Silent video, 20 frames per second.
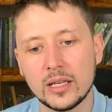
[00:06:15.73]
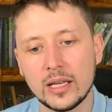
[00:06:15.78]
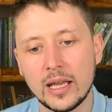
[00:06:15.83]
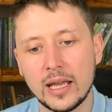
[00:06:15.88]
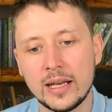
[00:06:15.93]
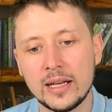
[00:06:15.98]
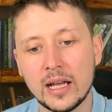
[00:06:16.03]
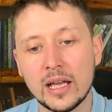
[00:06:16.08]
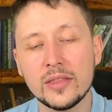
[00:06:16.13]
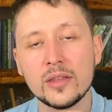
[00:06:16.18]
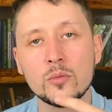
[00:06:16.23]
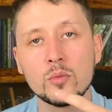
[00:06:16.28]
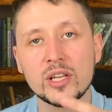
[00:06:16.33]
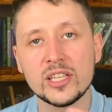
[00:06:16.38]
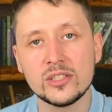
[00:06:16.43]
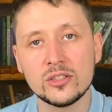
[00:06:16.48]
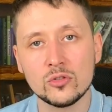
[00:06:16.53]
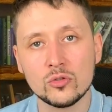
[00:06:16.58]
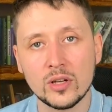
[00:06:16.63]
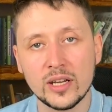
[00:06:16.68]
in other
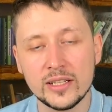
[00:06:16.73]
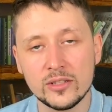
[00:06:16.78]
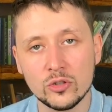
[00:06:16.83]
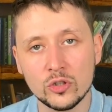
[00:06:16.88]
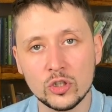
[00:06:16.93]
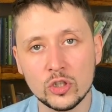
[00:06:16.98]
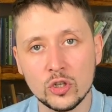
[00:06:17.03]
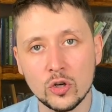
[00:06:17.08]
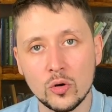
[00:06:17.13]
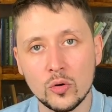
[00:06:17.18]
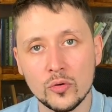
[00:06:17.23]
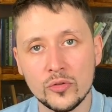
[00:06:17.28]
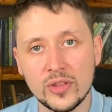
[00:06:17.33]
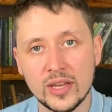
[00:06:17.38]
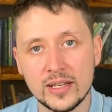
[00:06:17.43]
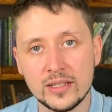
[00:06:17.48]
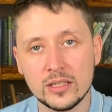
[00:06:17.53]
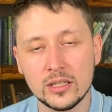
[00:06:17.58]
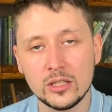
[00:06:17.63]
ways try to show that